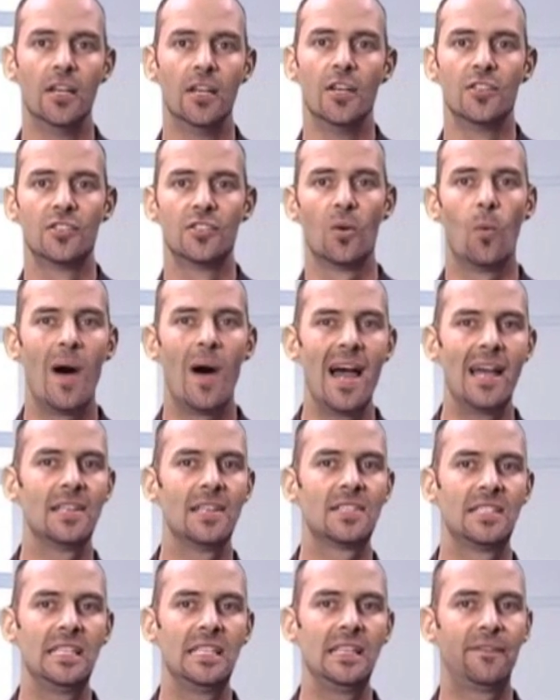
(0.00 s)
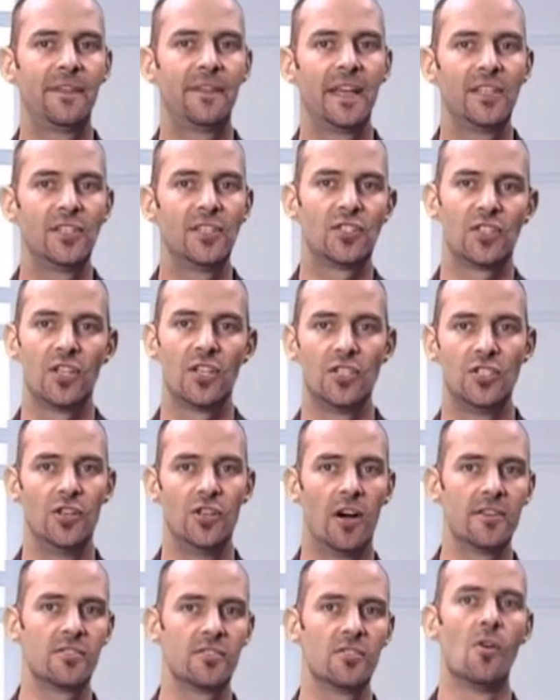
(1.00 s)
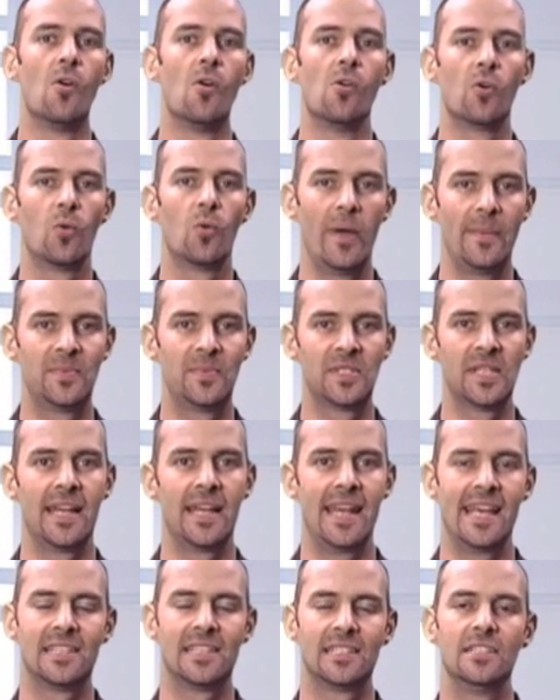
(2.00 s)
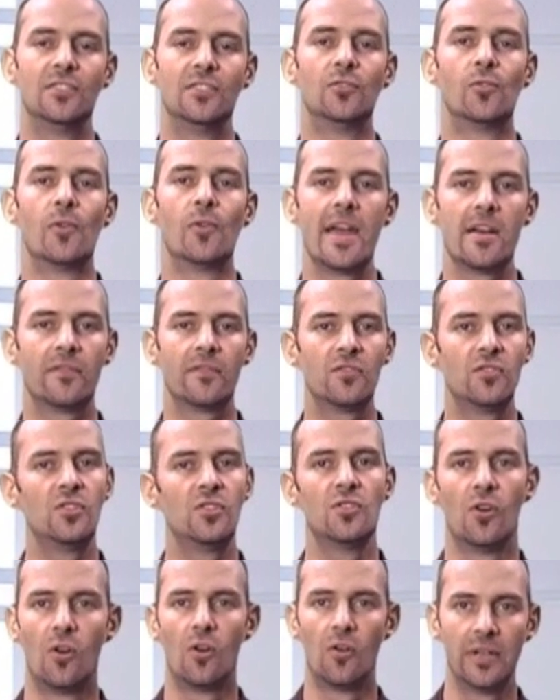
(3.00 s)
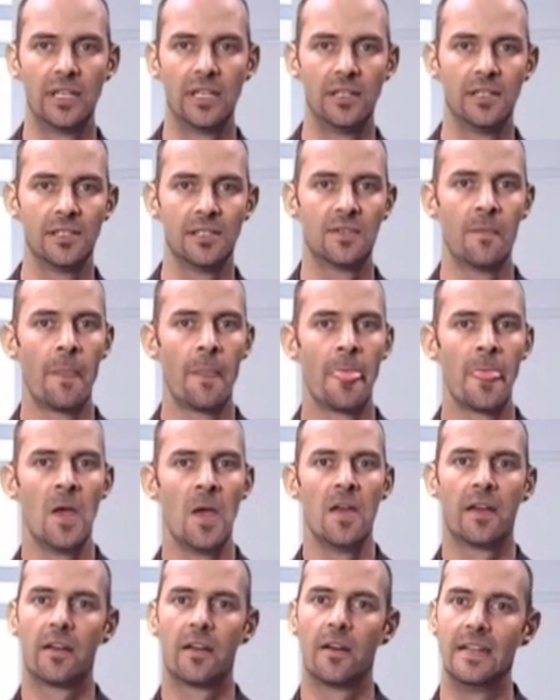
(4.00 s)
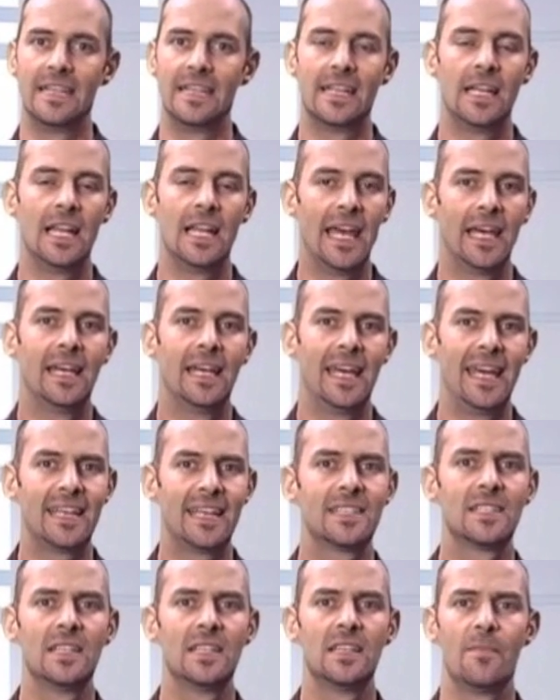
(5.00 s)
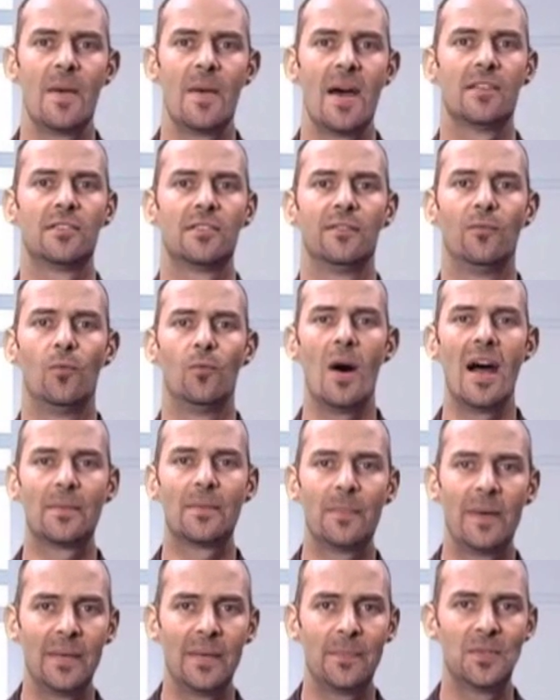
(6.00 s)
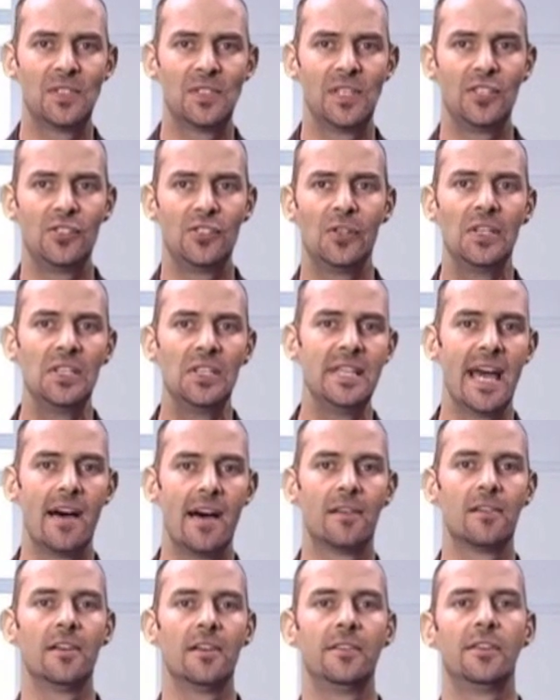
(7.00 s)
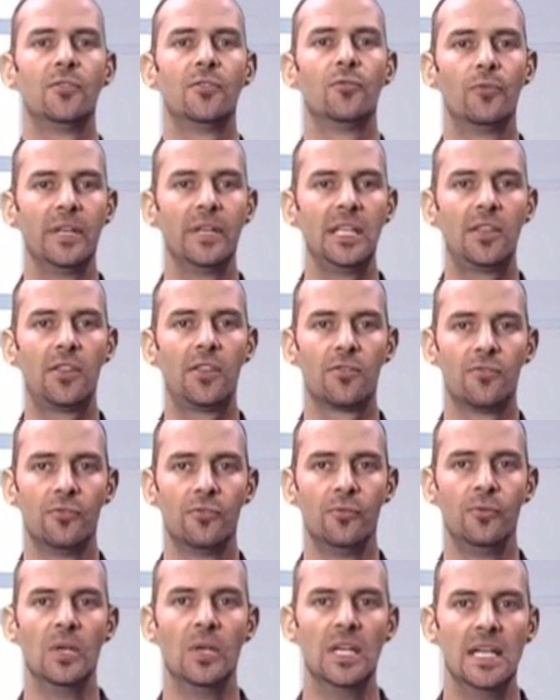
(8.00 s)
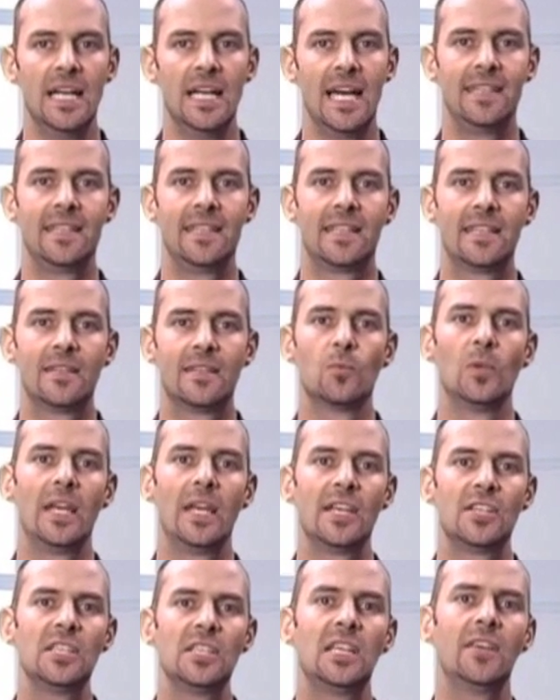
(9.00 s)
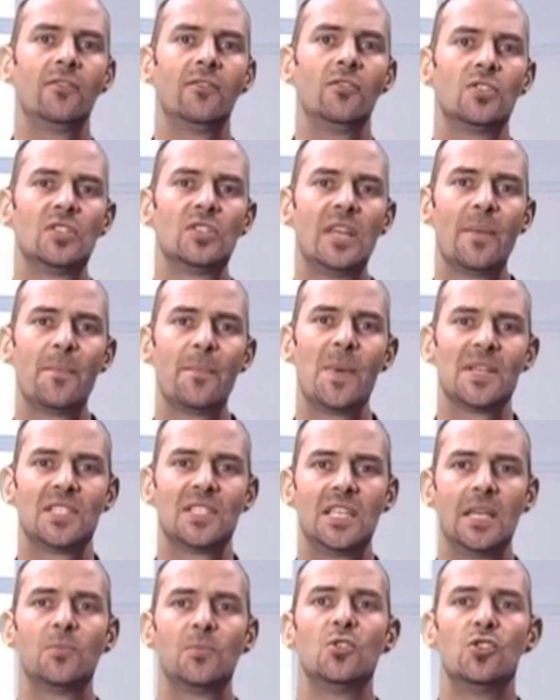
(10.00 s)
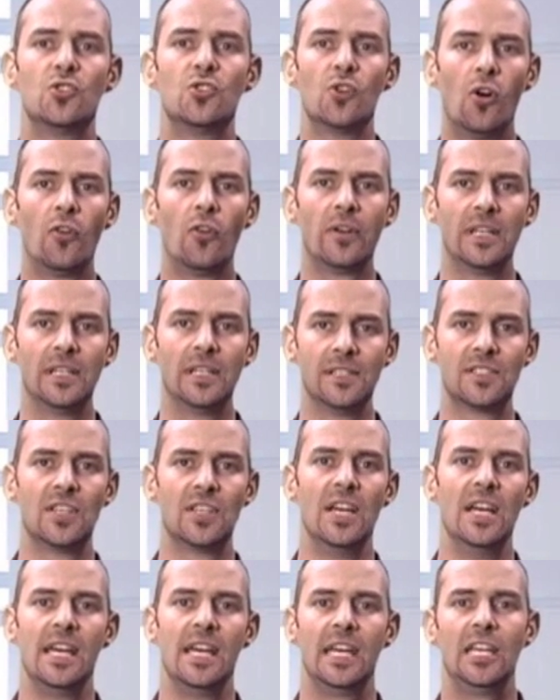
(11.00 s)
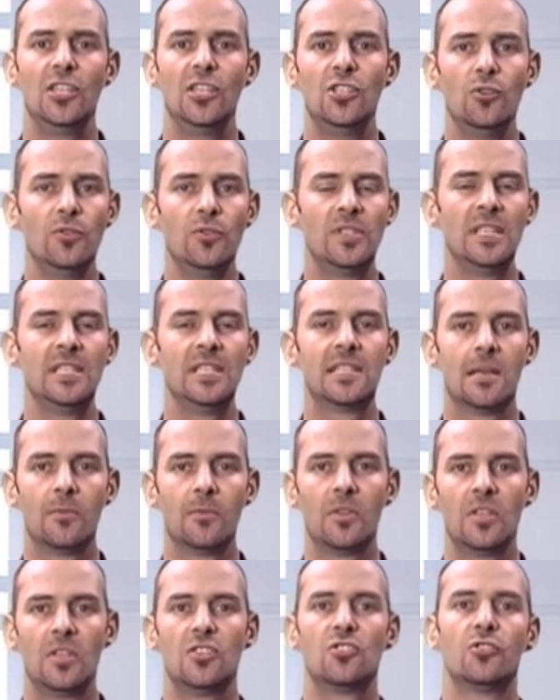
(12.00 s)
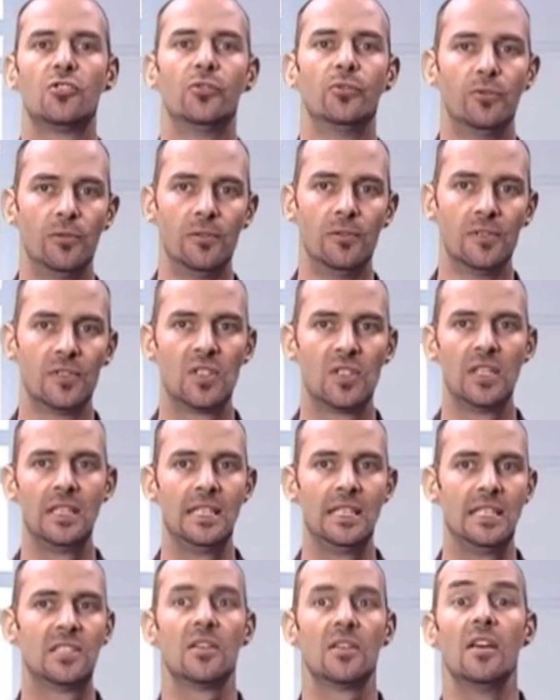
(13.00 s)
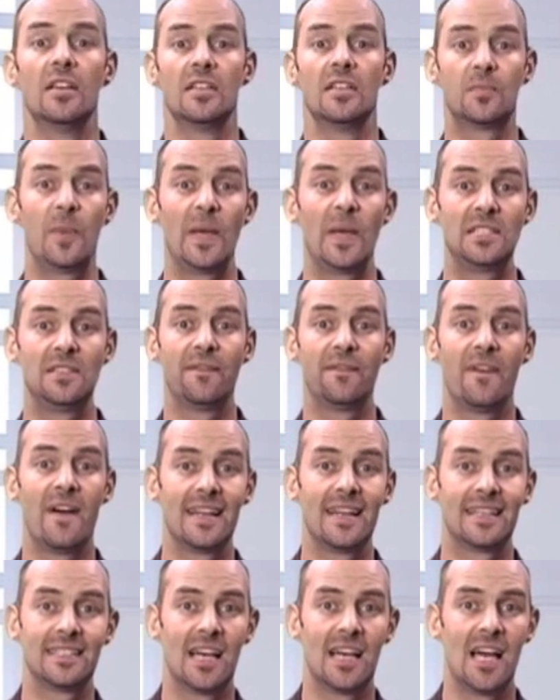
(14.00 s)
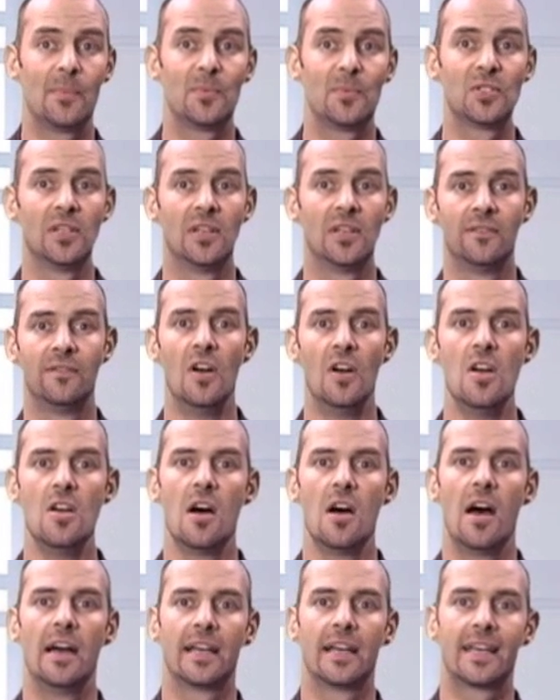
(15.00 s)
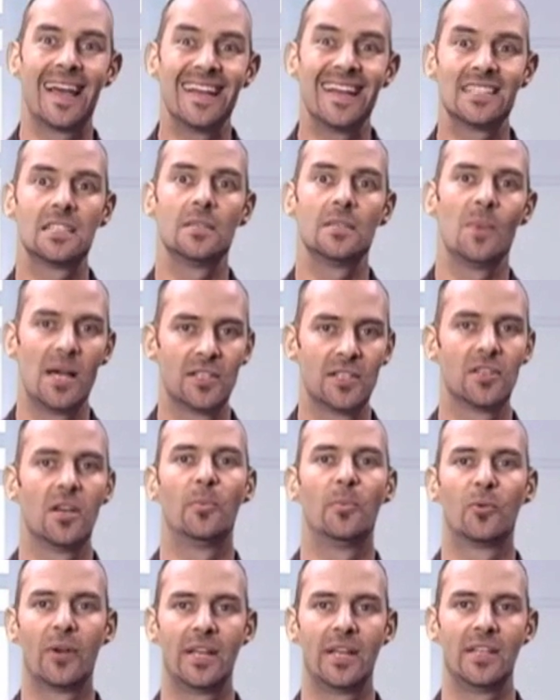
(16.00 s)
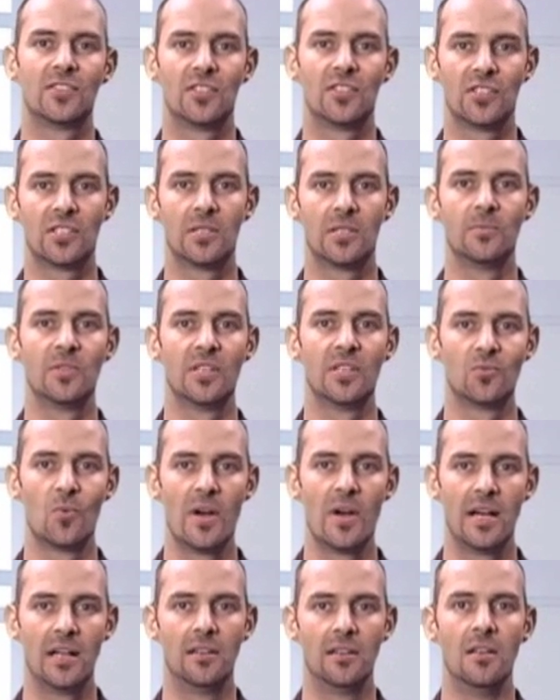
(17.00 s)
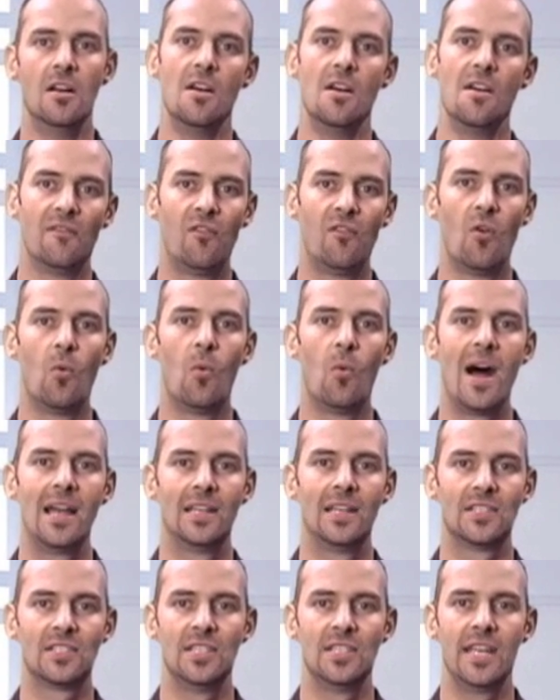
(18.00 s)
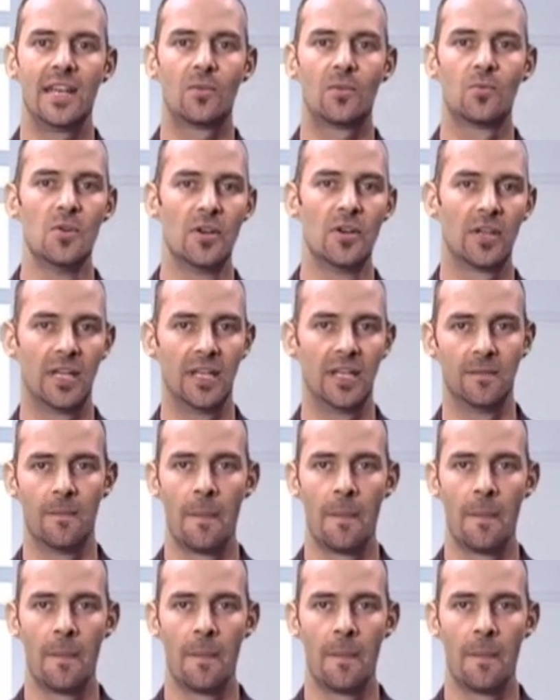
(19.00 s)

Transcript: So wirelessdefence.org website has an array of tutorials, got an excellent amount of white papers that you can download and read through and it will actually give you step-by-step tutorials in using some of these tools, these specified types of uh, customized operating systems as well for wireless networking.